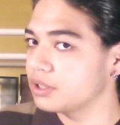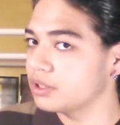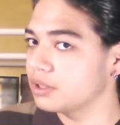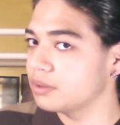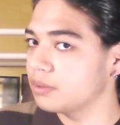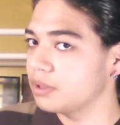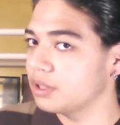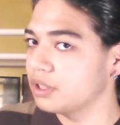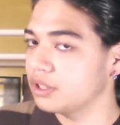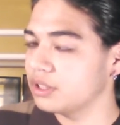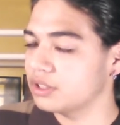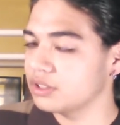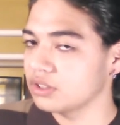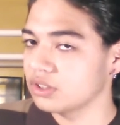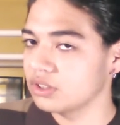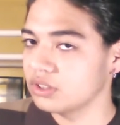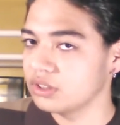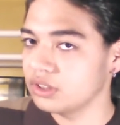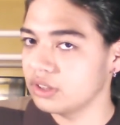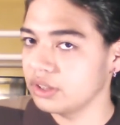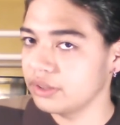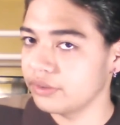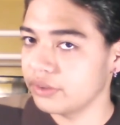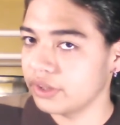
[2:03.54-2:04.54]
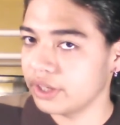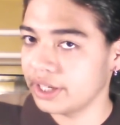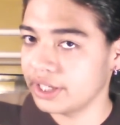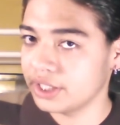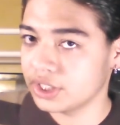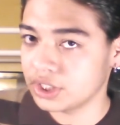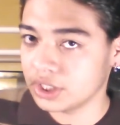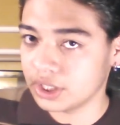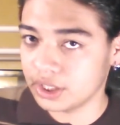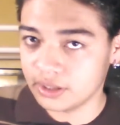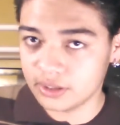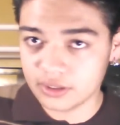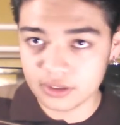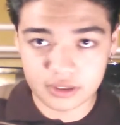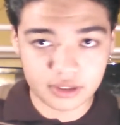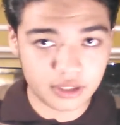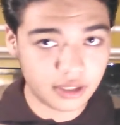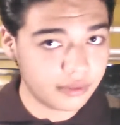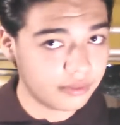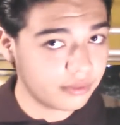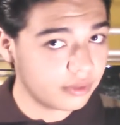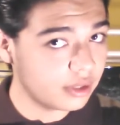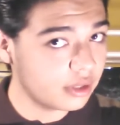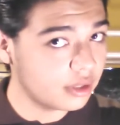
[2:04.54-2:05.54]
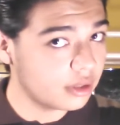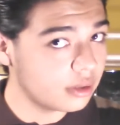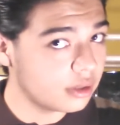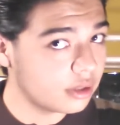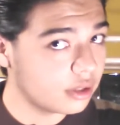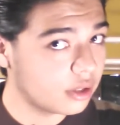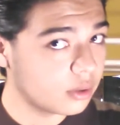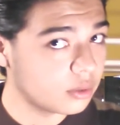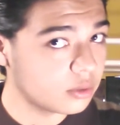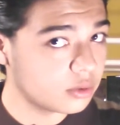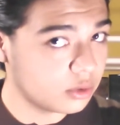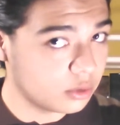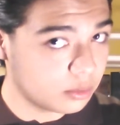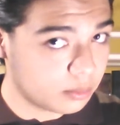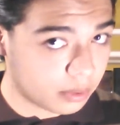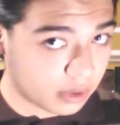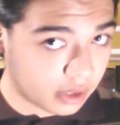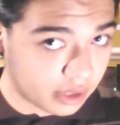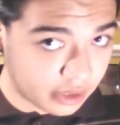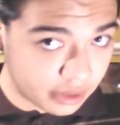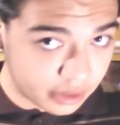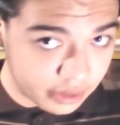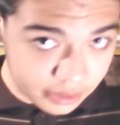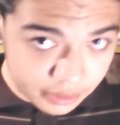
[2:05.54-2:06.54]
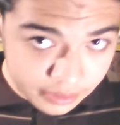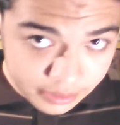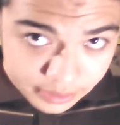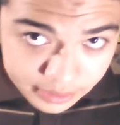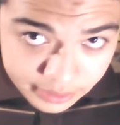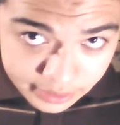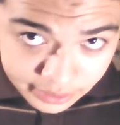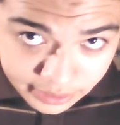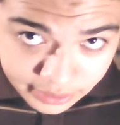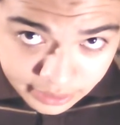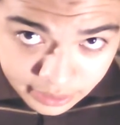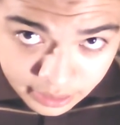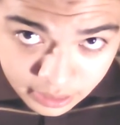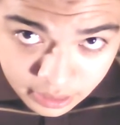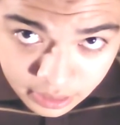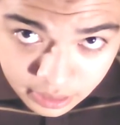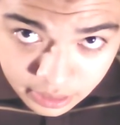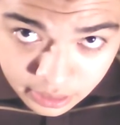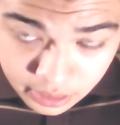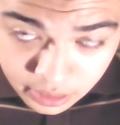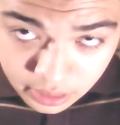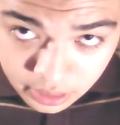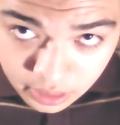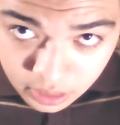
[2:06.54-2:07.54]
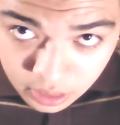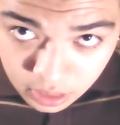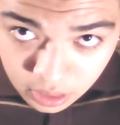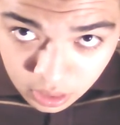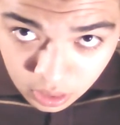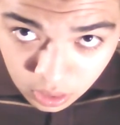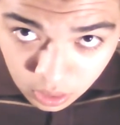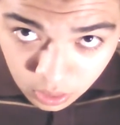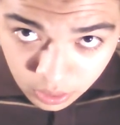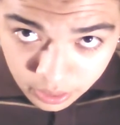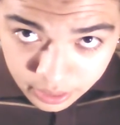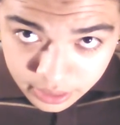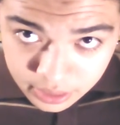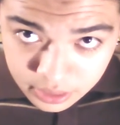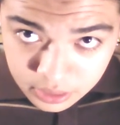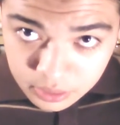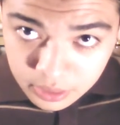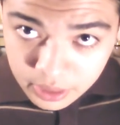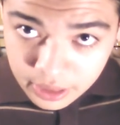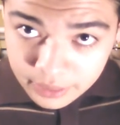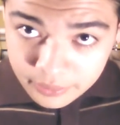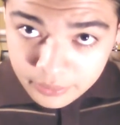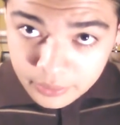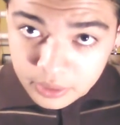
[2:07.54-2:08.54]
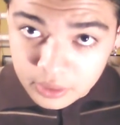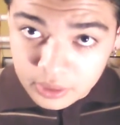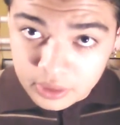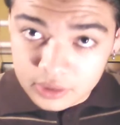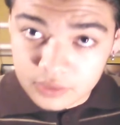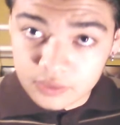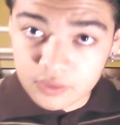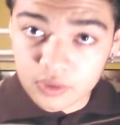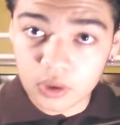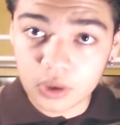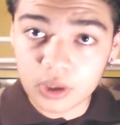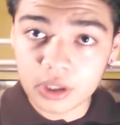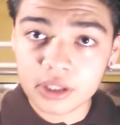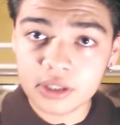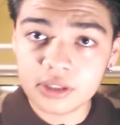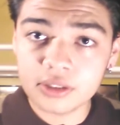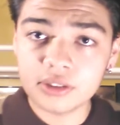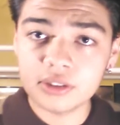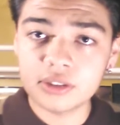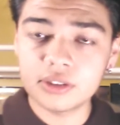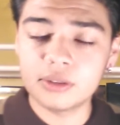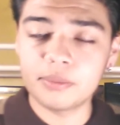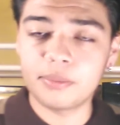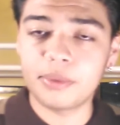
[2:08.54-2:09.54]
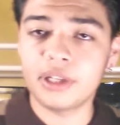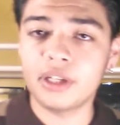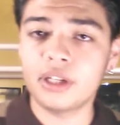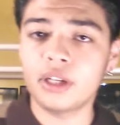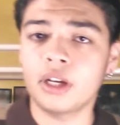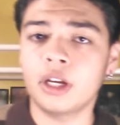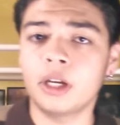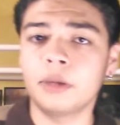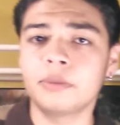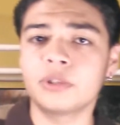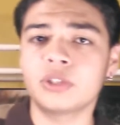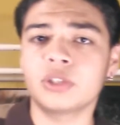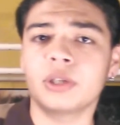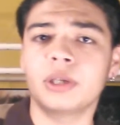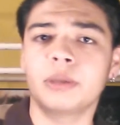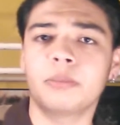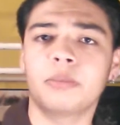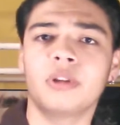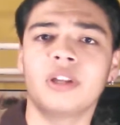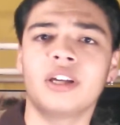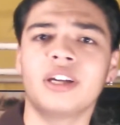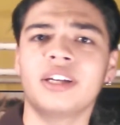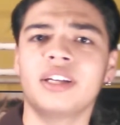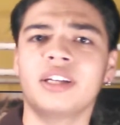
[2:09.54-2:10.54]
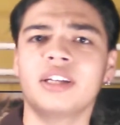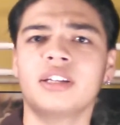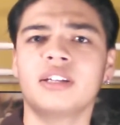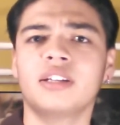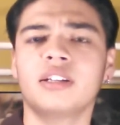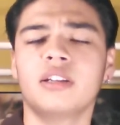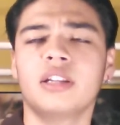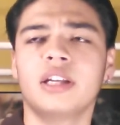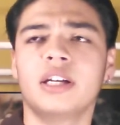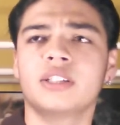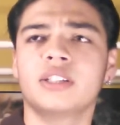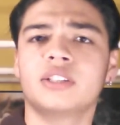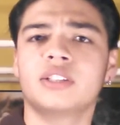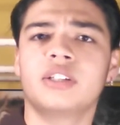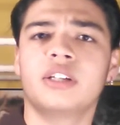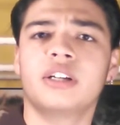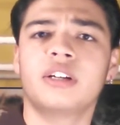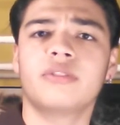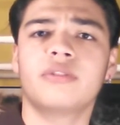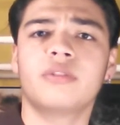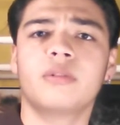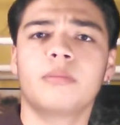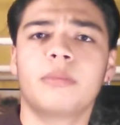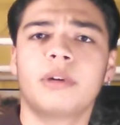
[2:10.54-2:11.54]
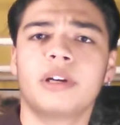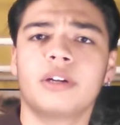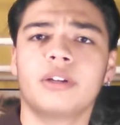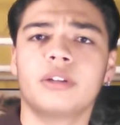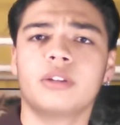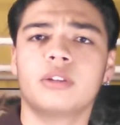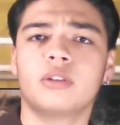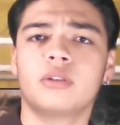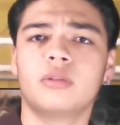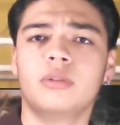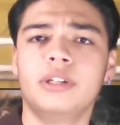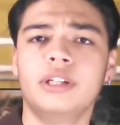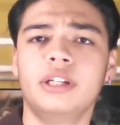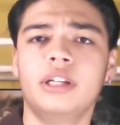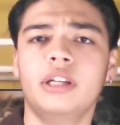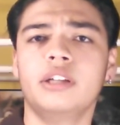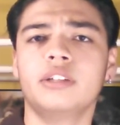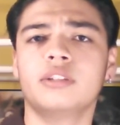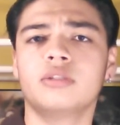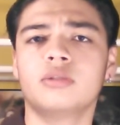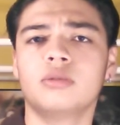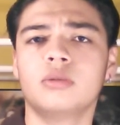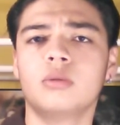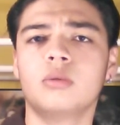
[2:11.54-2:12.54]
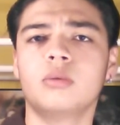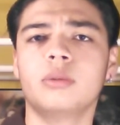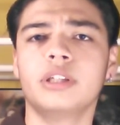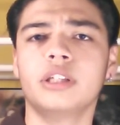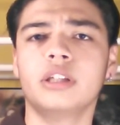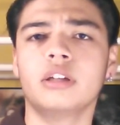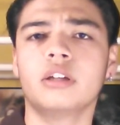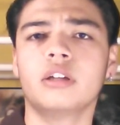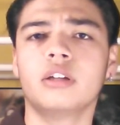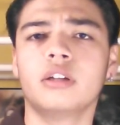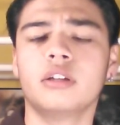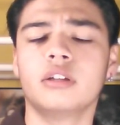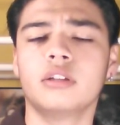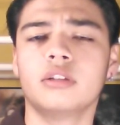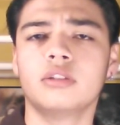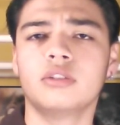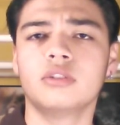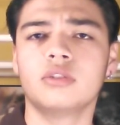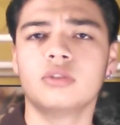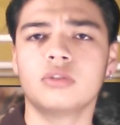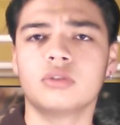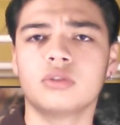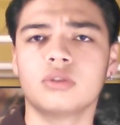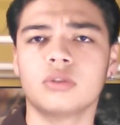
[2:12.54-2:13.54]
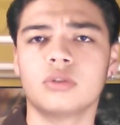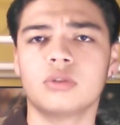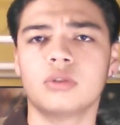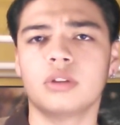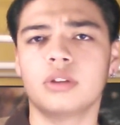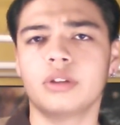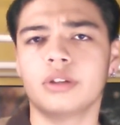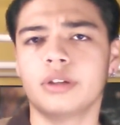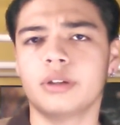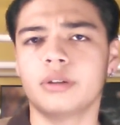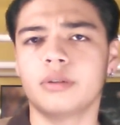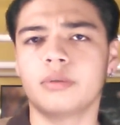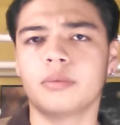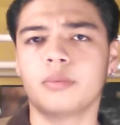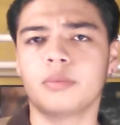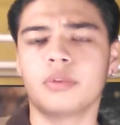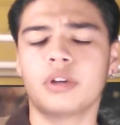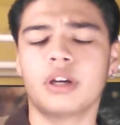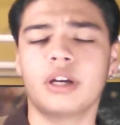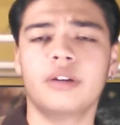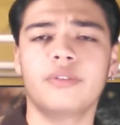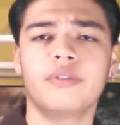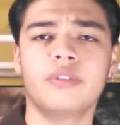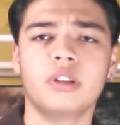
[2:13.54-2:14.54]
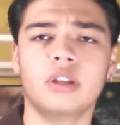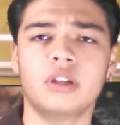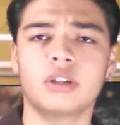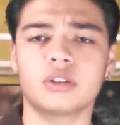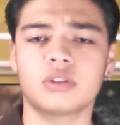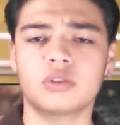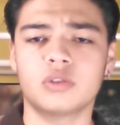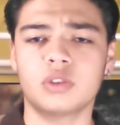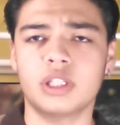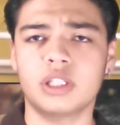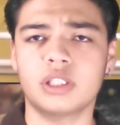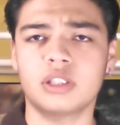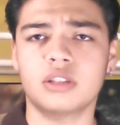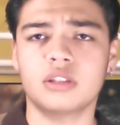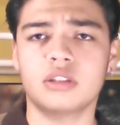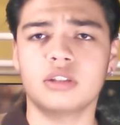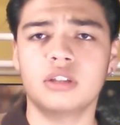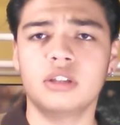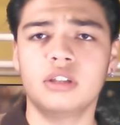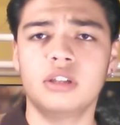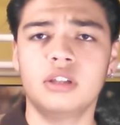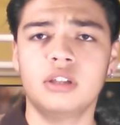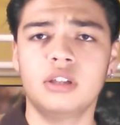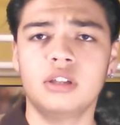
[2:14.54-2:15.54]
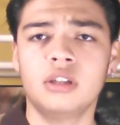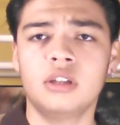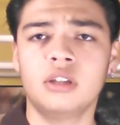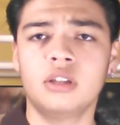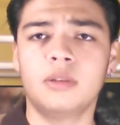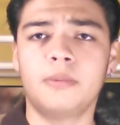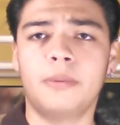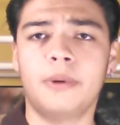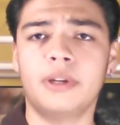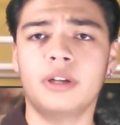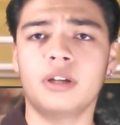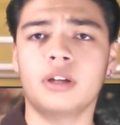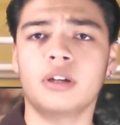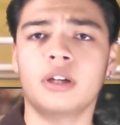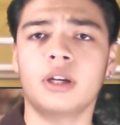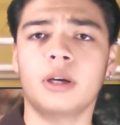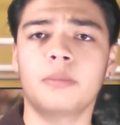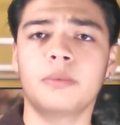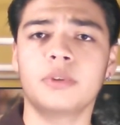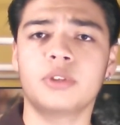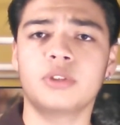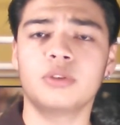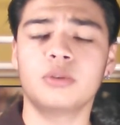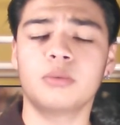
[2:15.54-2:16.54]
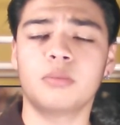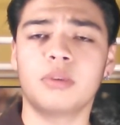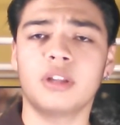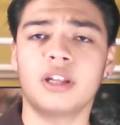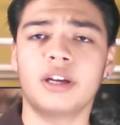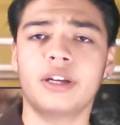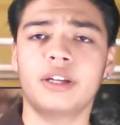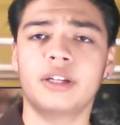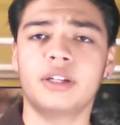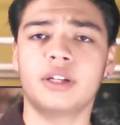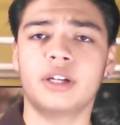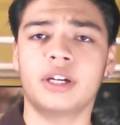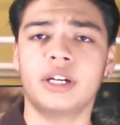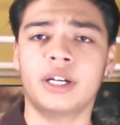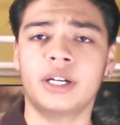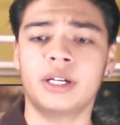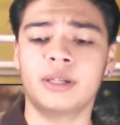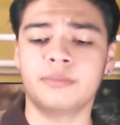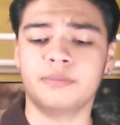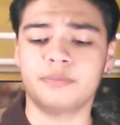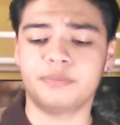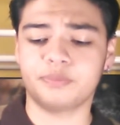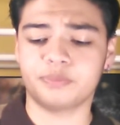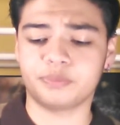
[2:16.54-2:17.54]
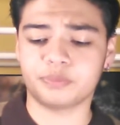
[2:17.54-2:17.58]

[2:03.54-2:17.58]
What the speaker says: something that's gonna deliver high shine, this is definitely the go-to product. Only issue I have with Tres Flores, depending on how much I apply, it could last in your hair for about 3 days to a week. So kind of a long stretch, depending on how much you apply in your hair.